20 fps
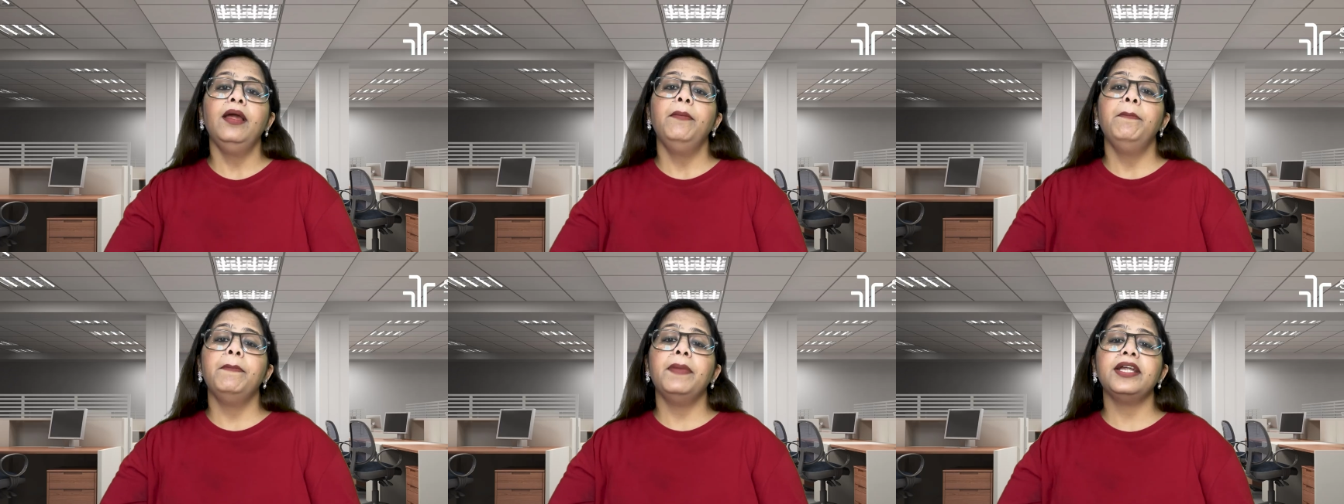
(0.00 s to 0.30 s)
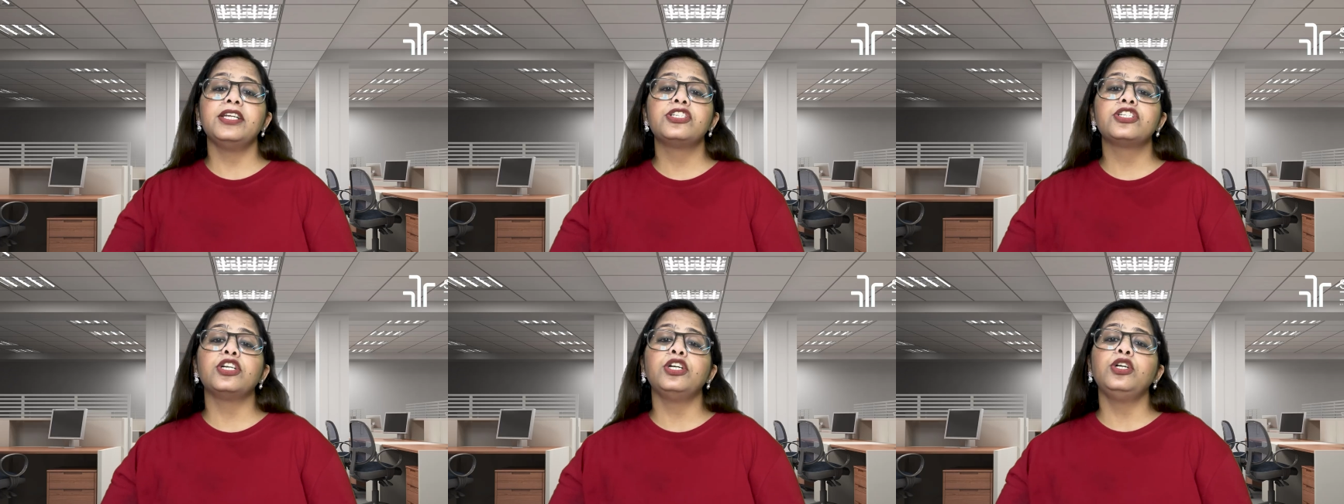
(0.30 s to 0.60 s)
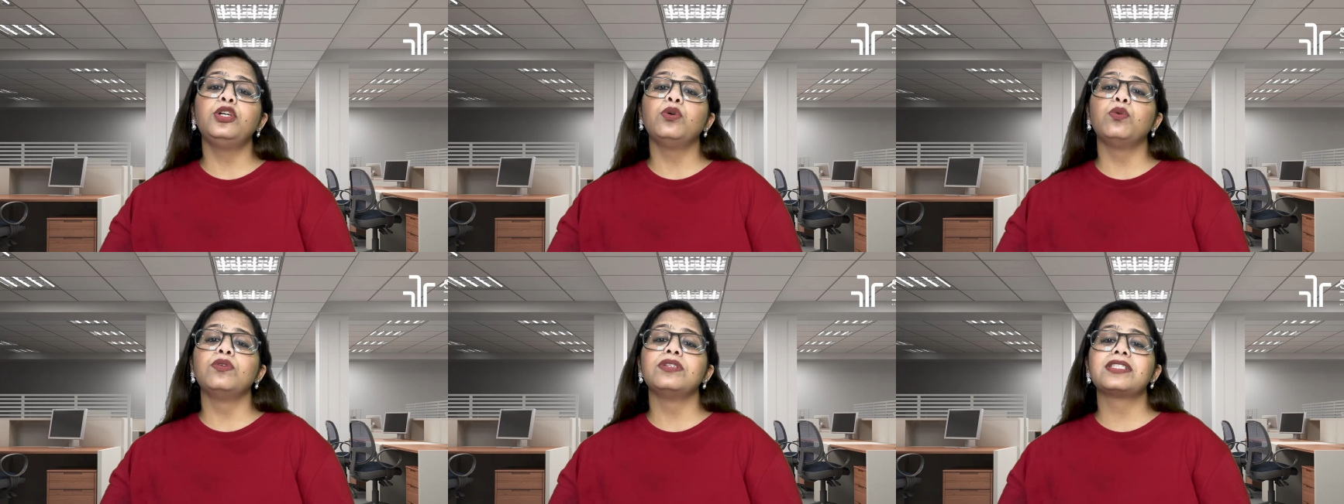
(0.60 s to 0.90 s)

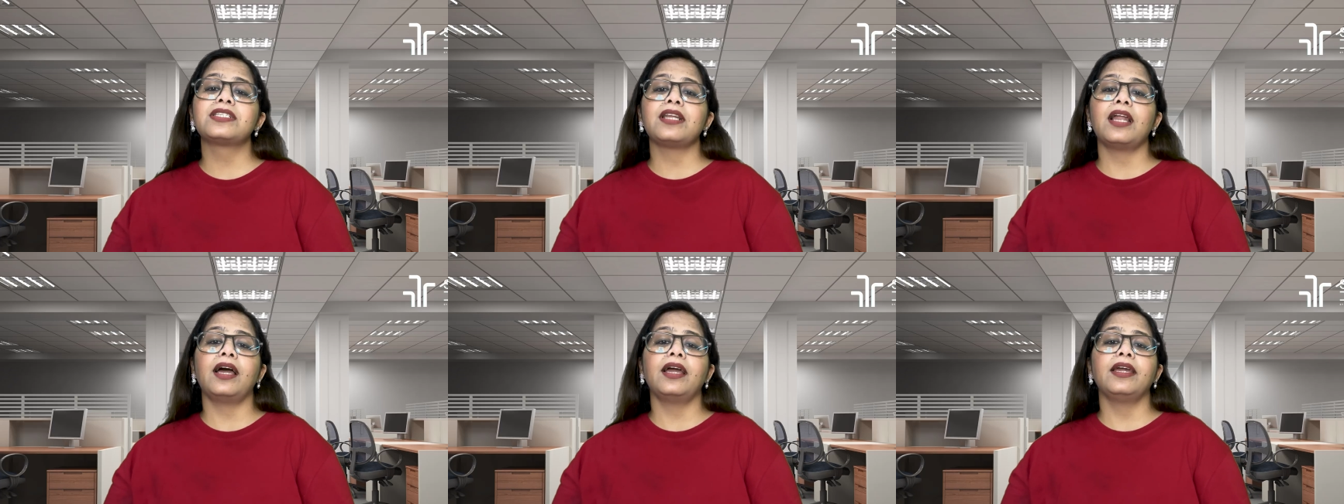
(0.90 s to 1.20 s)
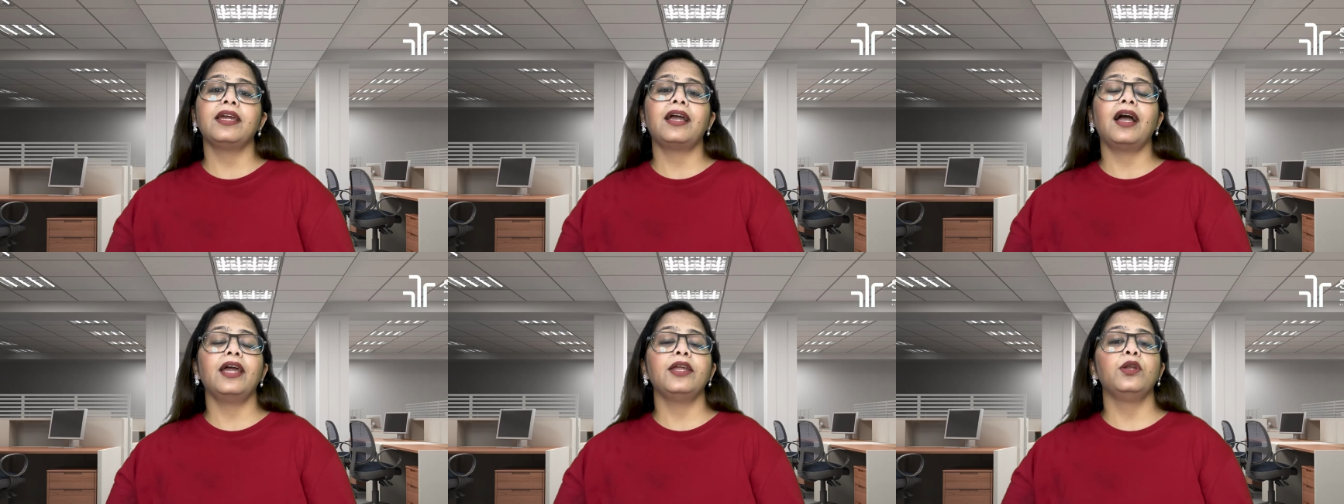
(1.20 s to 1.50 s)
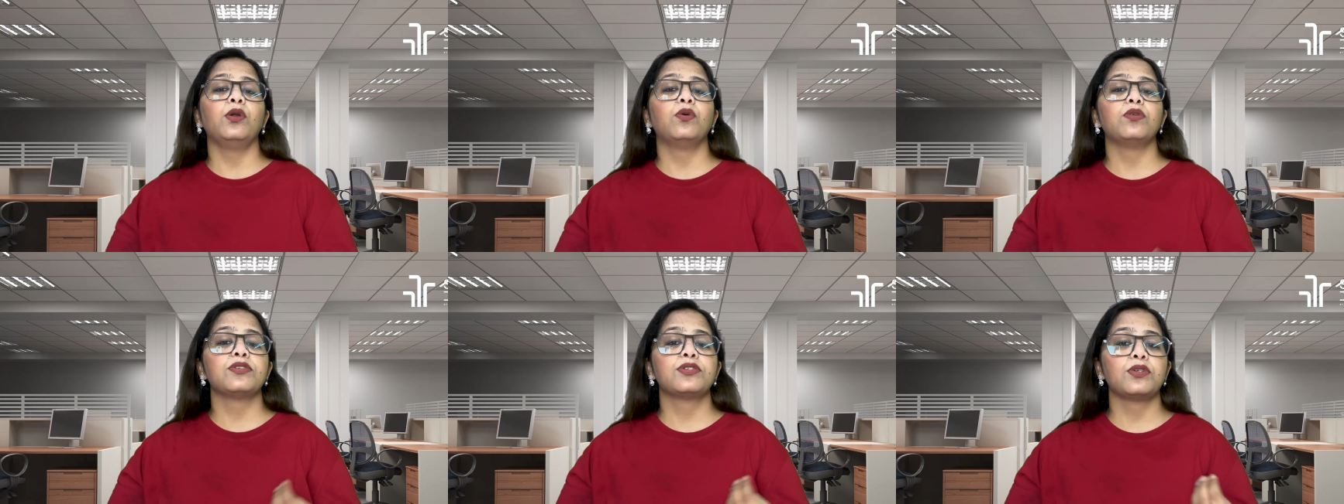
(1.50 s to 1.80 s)
Mention tools like I
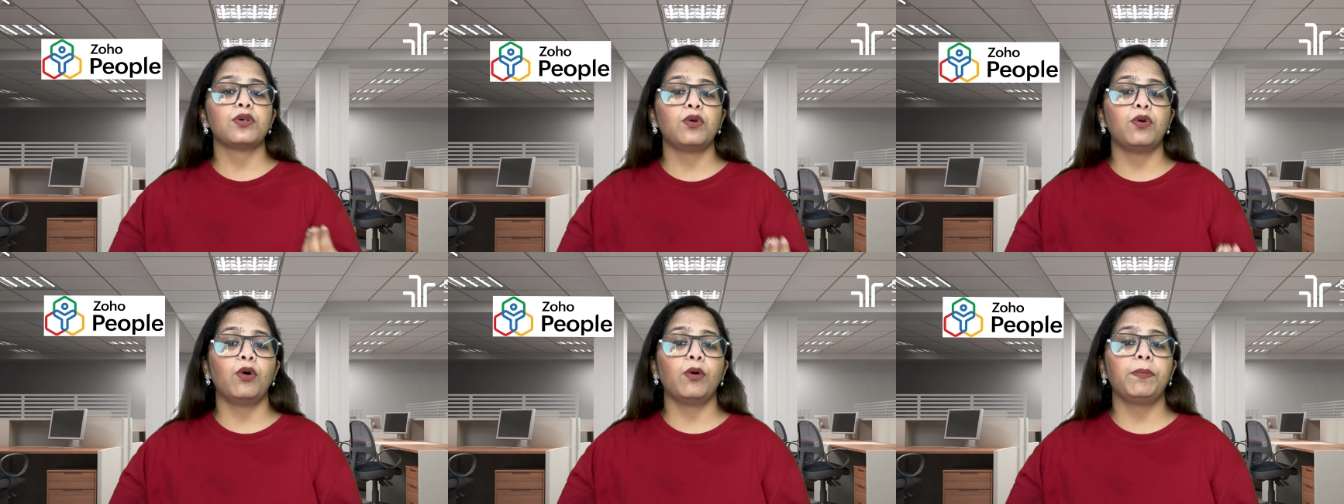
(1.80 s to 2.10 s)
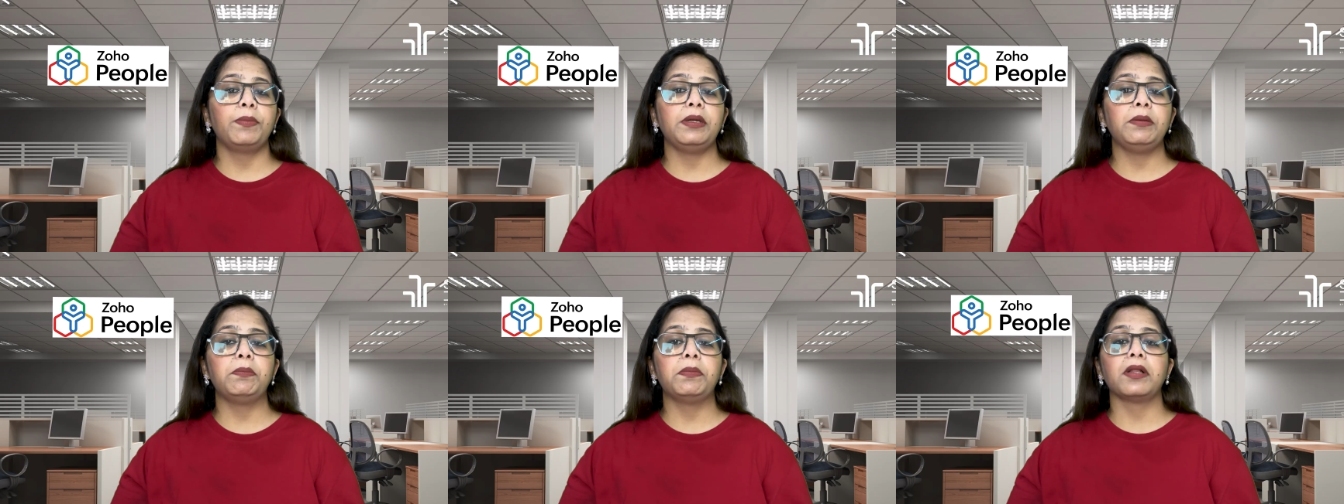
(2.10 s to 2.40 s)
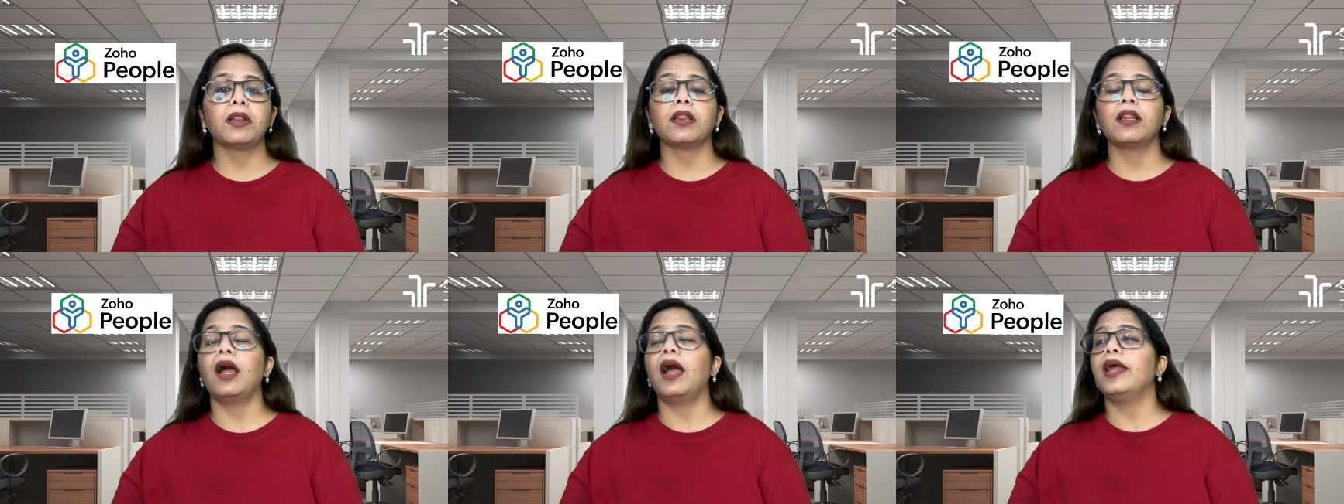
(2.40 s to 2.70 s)
know Zoho
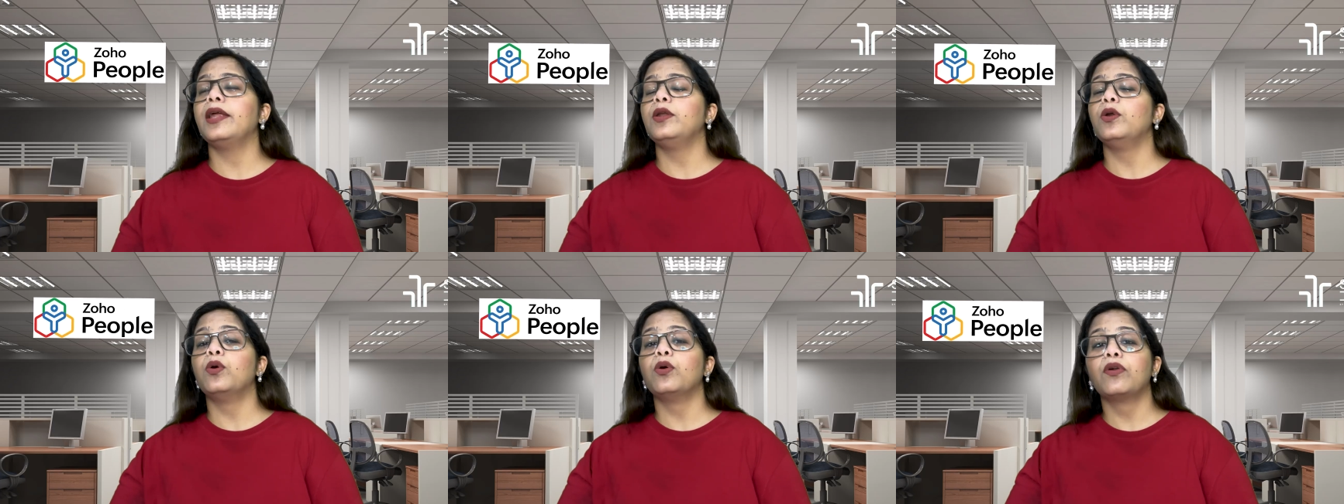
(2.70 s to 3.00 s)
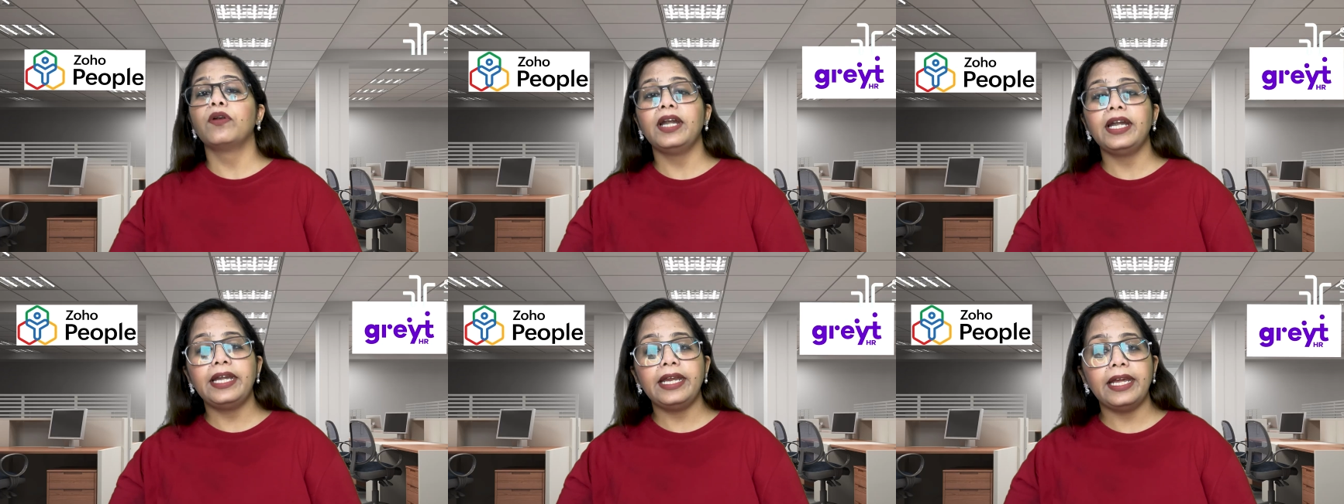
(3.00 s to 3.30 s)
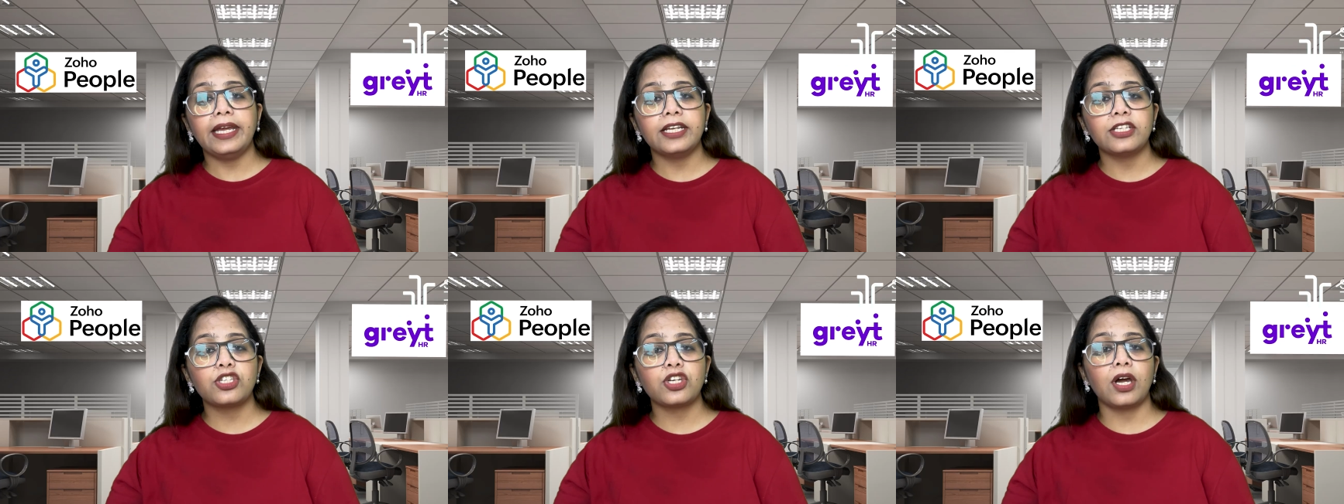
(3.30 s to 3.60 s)
people, I know
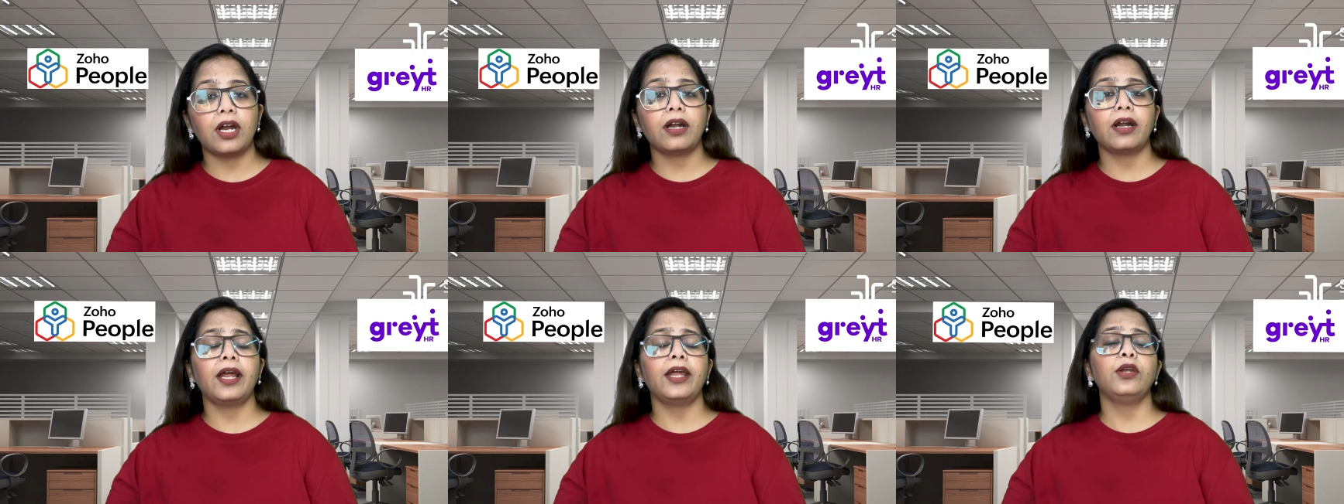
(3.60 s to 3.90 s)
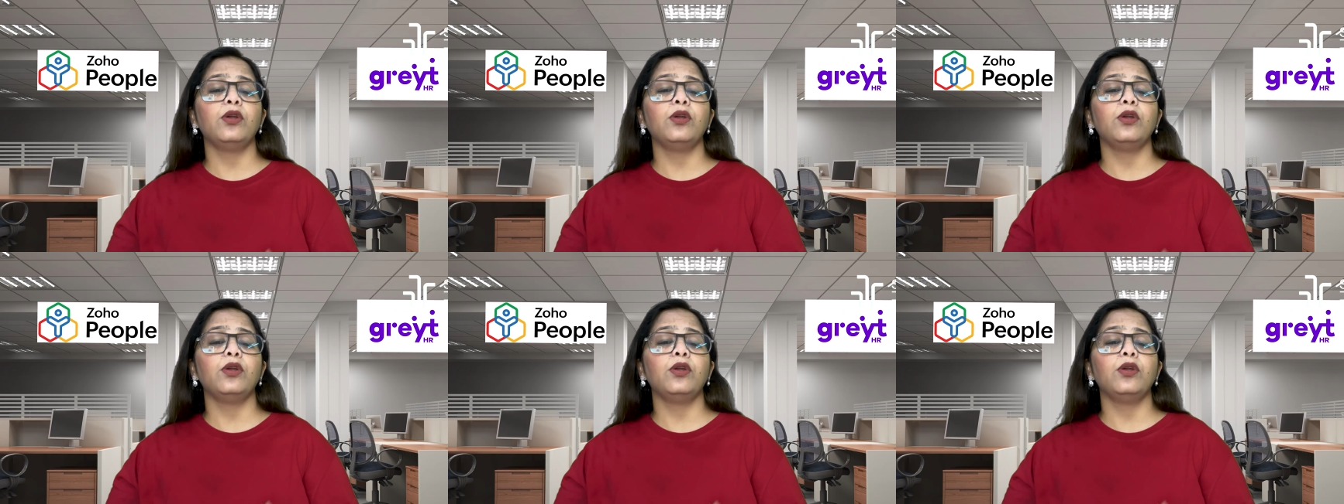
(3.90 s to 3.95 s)
Gratuity HR, I